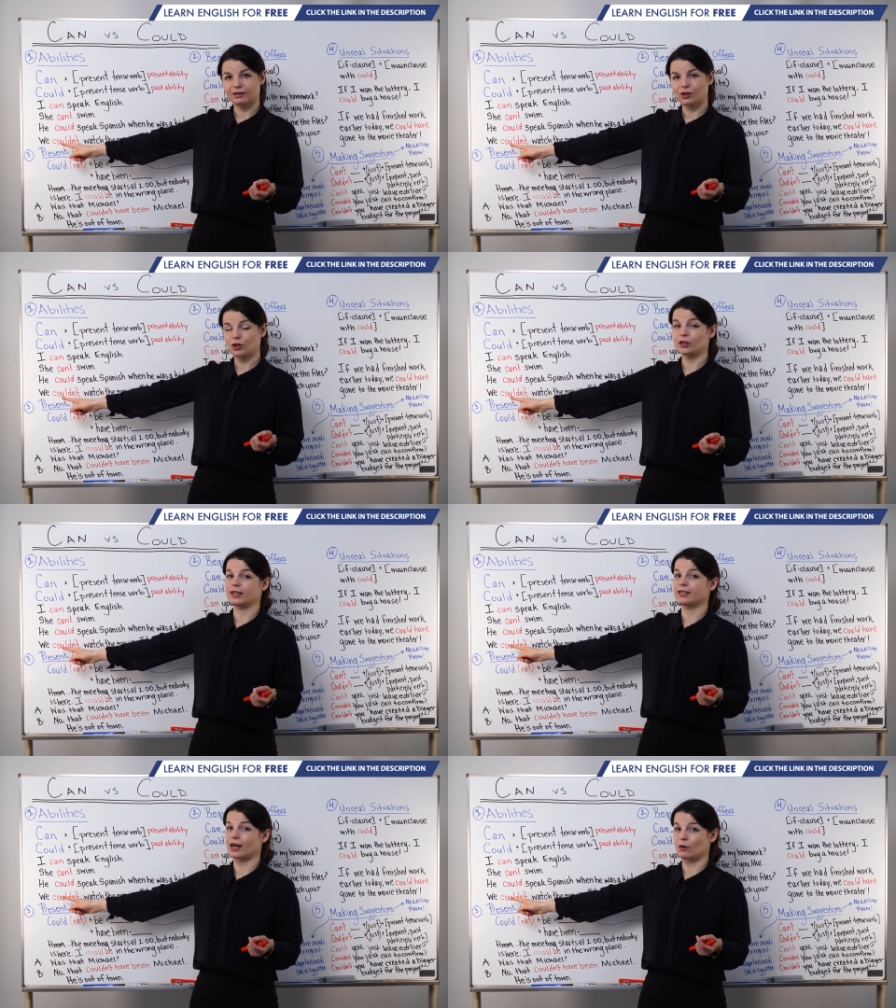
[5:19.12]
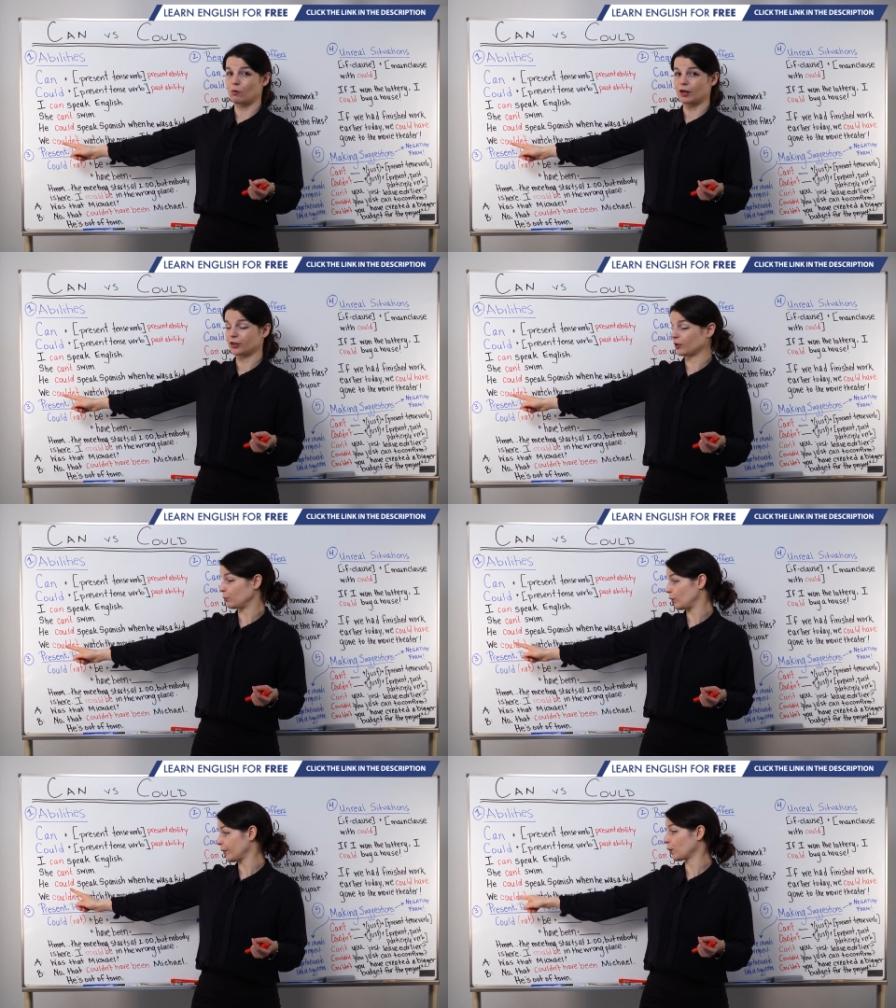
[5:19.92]
couldn't I watch the
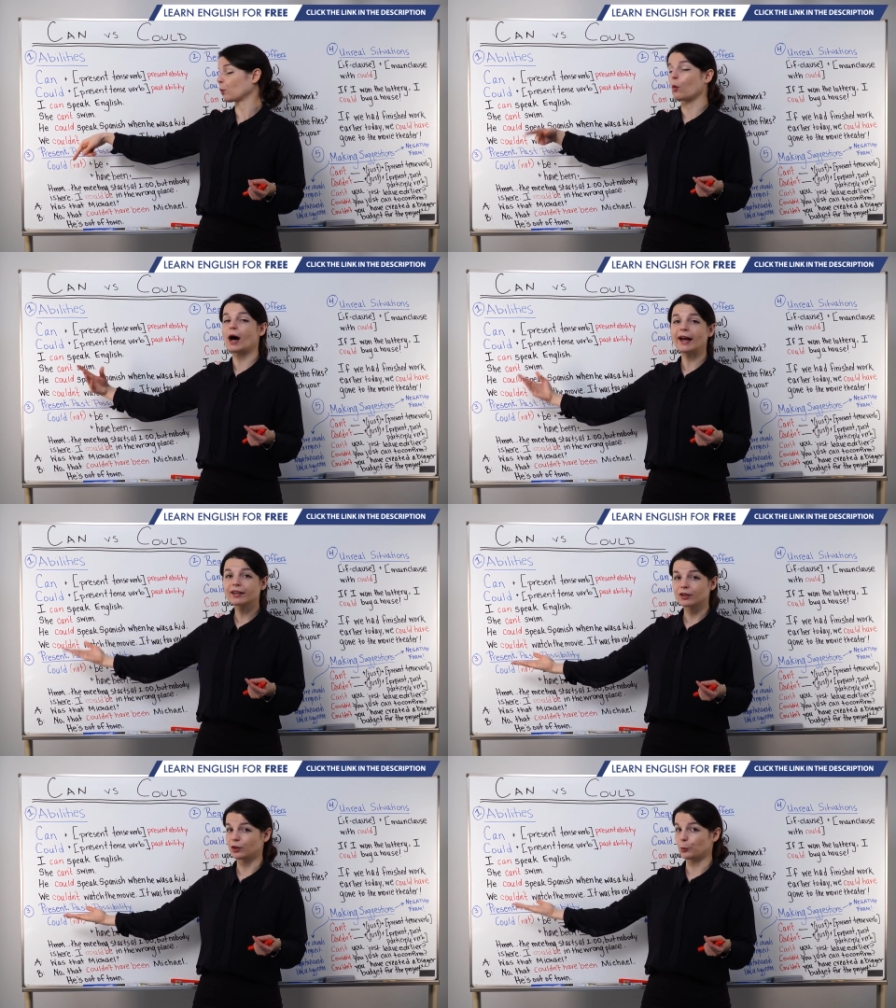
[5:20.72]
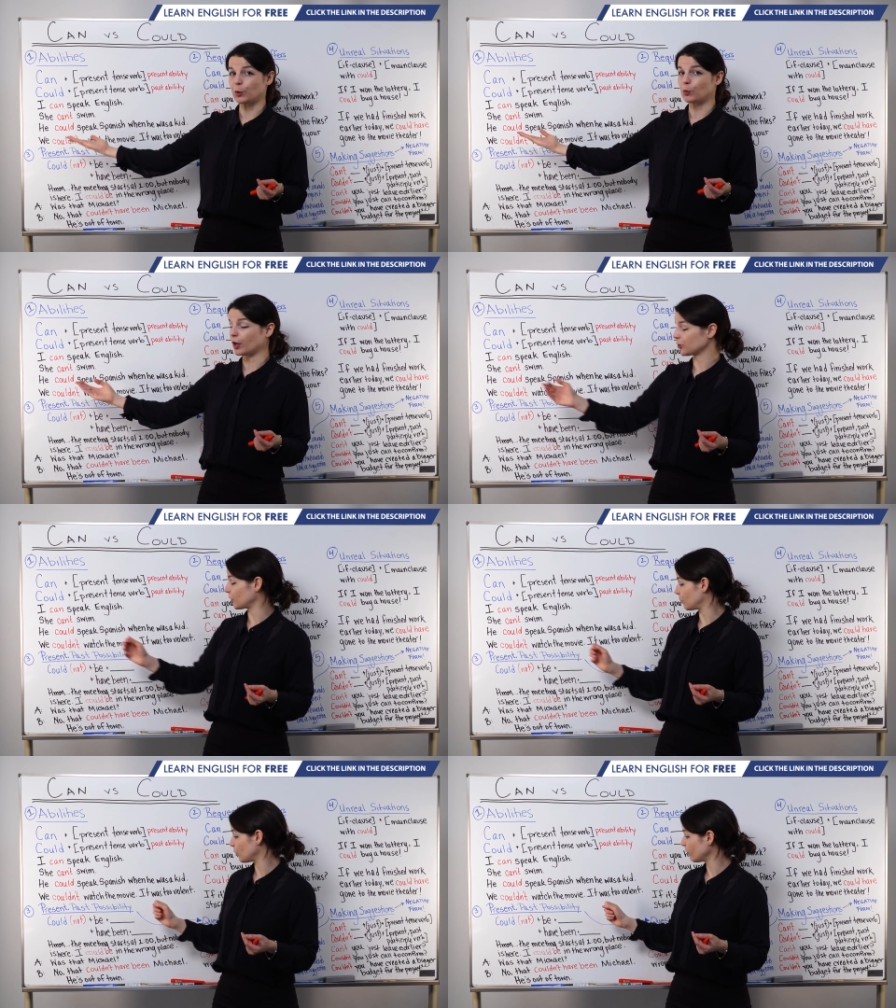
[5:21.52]
movie, or why couldn't we watch
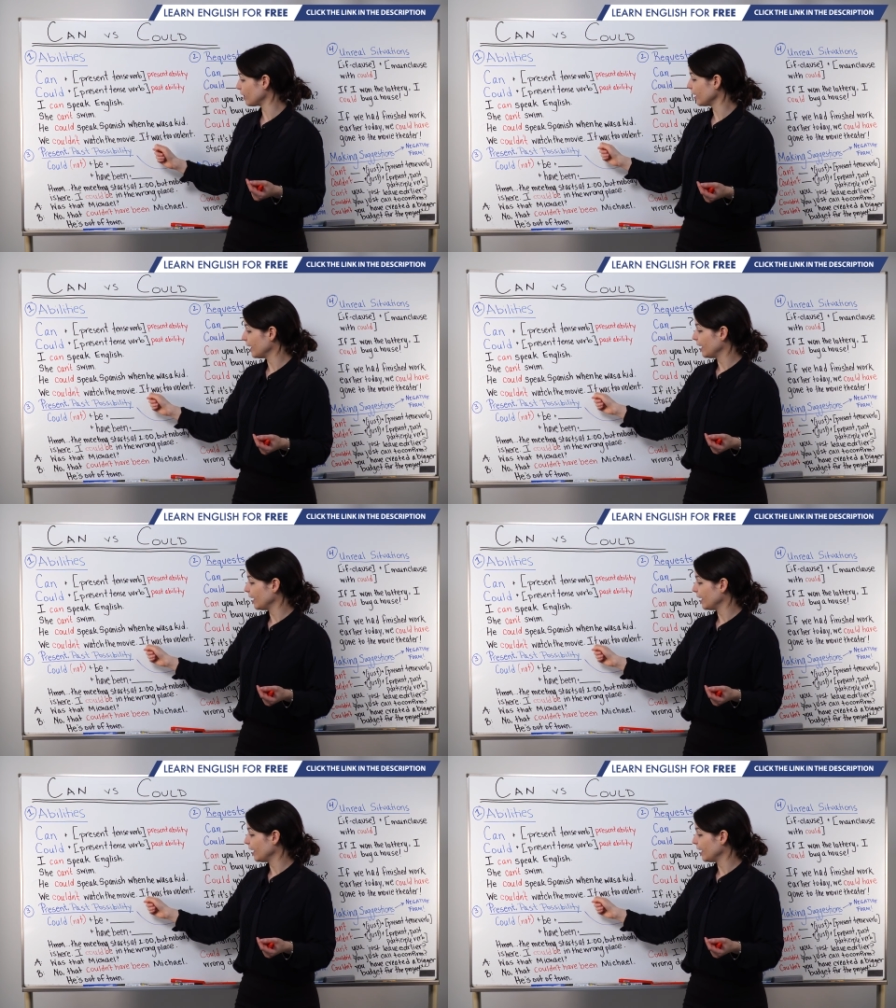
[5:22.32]
the movie?